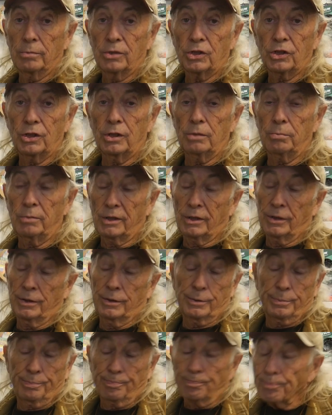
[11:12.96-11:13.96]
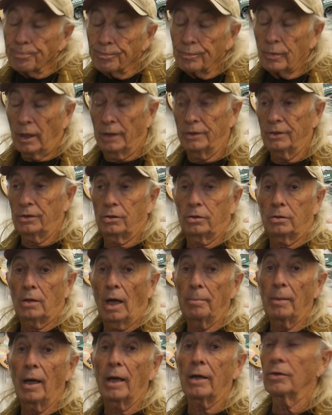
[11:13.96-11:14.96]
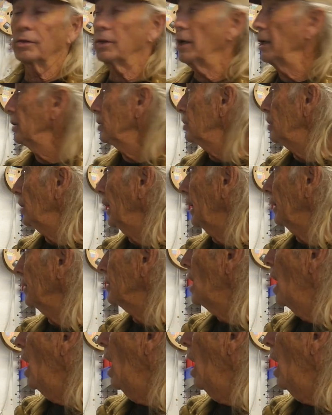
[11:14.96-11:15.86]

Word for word: machine because I just, I'm not gonna take a chance.